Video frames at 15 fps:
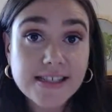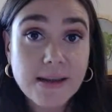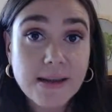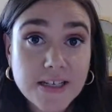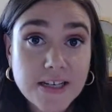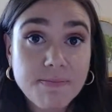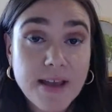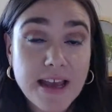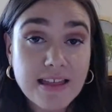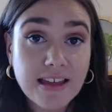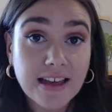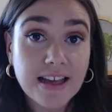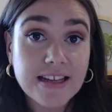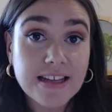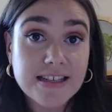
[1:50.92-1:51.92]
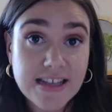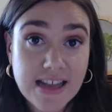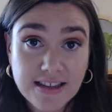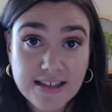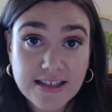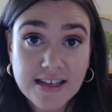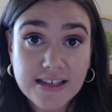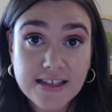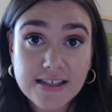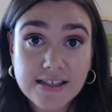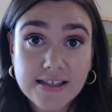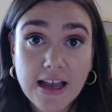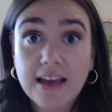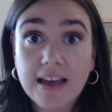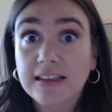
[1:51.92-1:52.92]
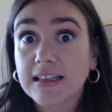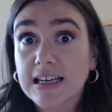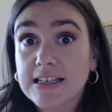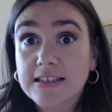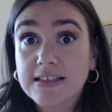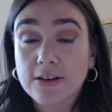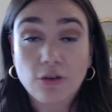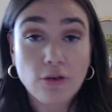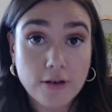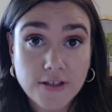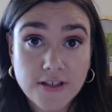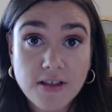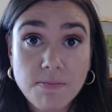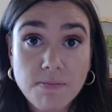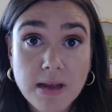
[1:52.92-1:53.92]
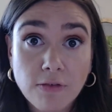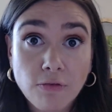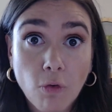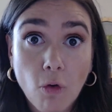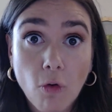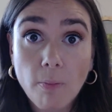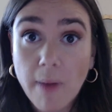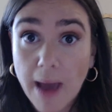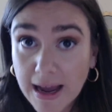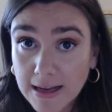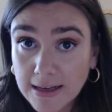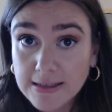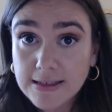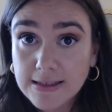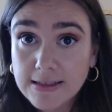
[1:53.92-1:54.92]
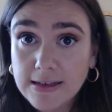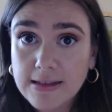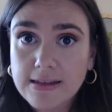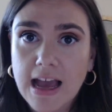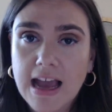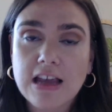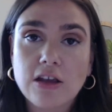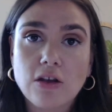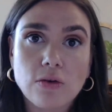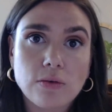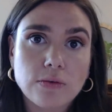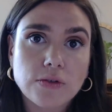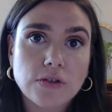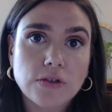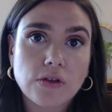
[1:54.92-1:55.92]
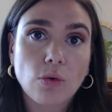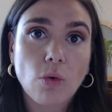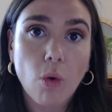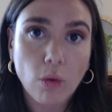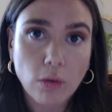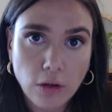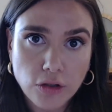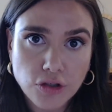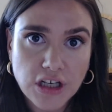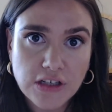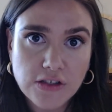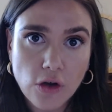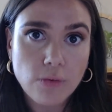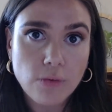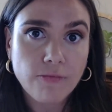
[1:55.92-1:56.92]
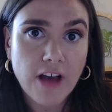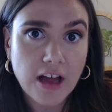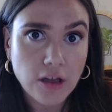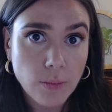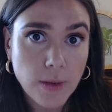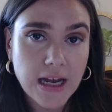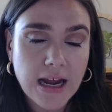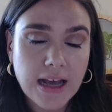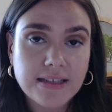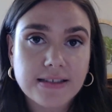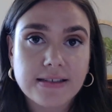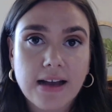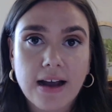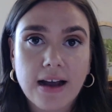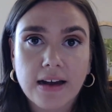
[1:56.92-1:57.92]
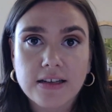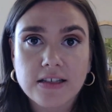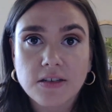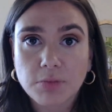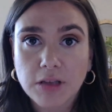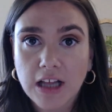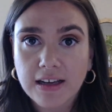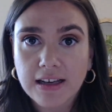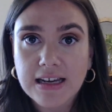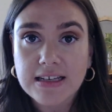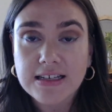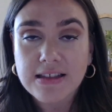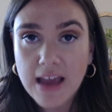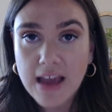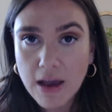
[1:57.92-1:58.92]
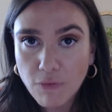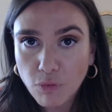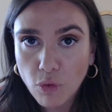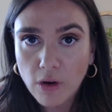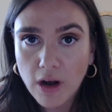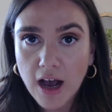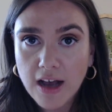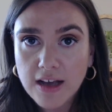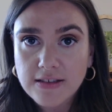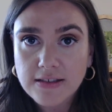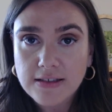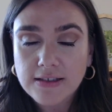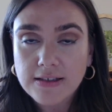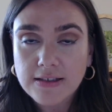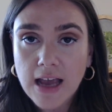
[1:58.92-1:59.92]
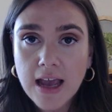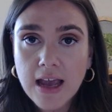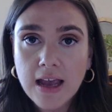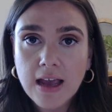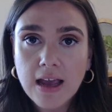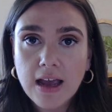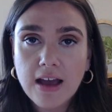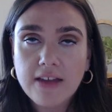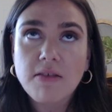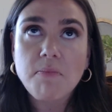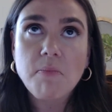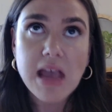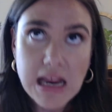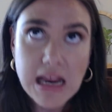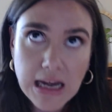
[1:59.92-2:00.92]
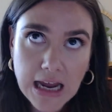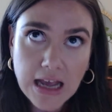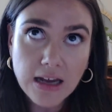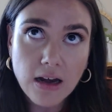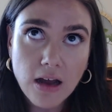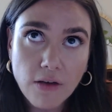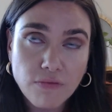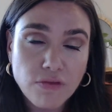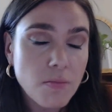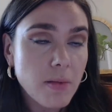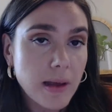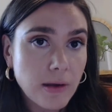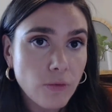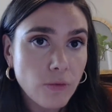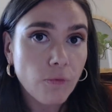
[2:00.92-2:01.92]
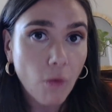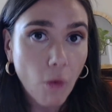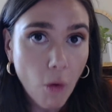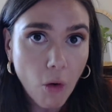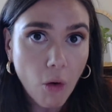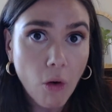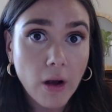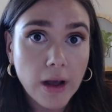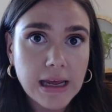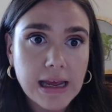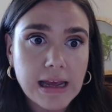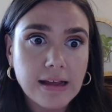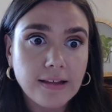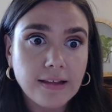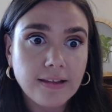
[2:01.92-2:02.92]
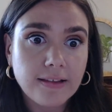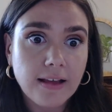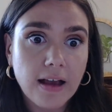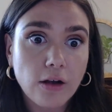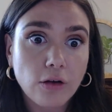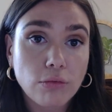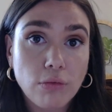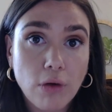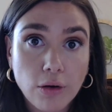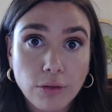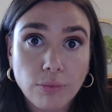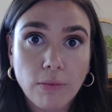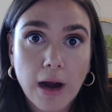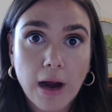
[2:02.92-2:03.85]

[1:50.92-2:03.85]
seem to be the consensus, at least across the big four banks. They use CoreLogic's home value index data to plug into their forecasts. And the median of the big four is a growth